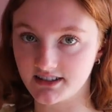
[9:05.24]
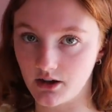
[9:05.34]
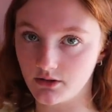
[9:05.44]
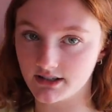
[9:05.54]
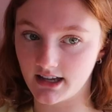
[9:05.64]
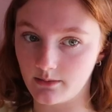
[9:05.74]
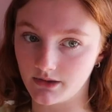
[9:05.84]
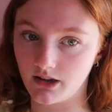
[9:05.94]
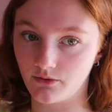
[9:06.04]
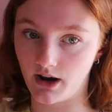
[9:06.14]
sew the same
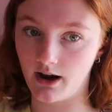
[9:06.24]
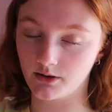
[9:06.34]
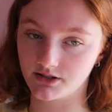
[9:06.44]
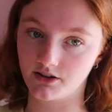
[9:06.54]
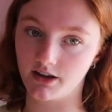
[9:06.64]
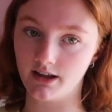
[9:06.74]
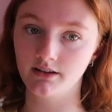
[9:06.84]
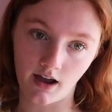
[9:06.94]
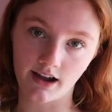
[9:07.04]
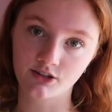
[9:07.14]
thing for hours on
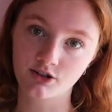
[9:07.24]
end. I